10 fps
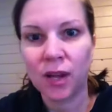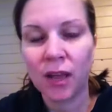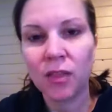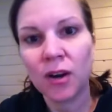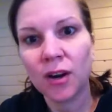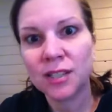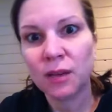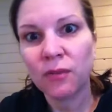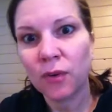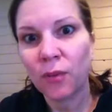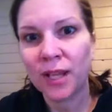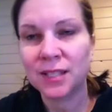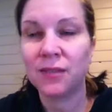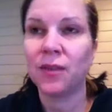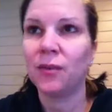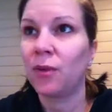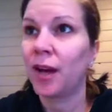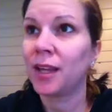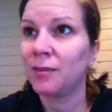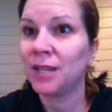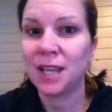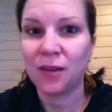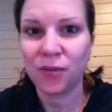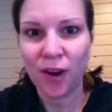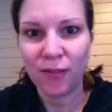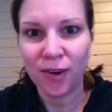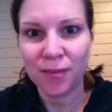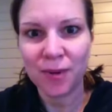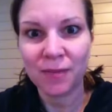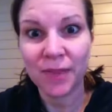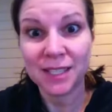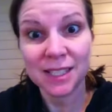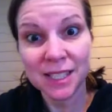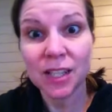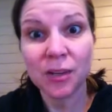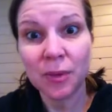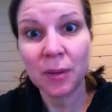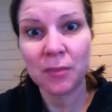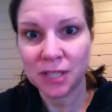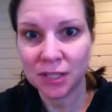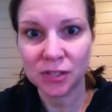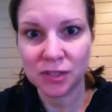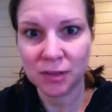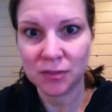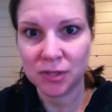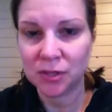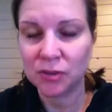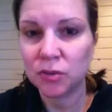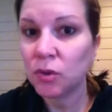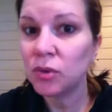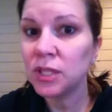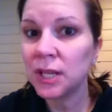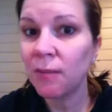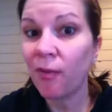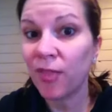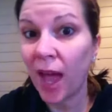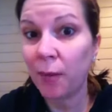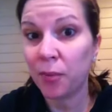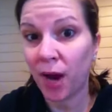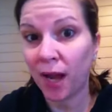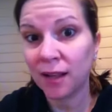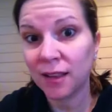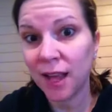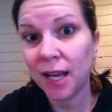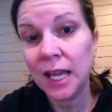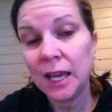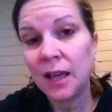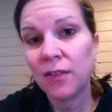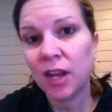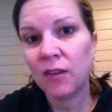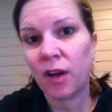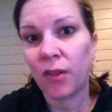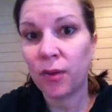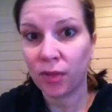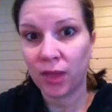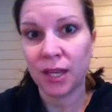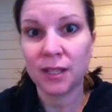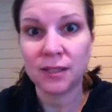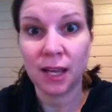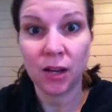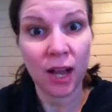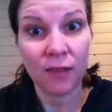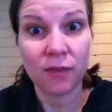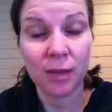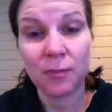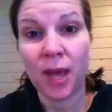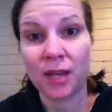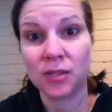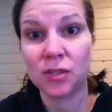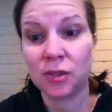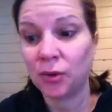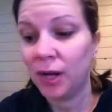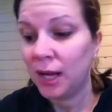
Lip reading: Okay, there are different ways, even though walking may take forever, but that still could be a potential substitute. So don't just think about that product line. Think of other things that could have an impact too.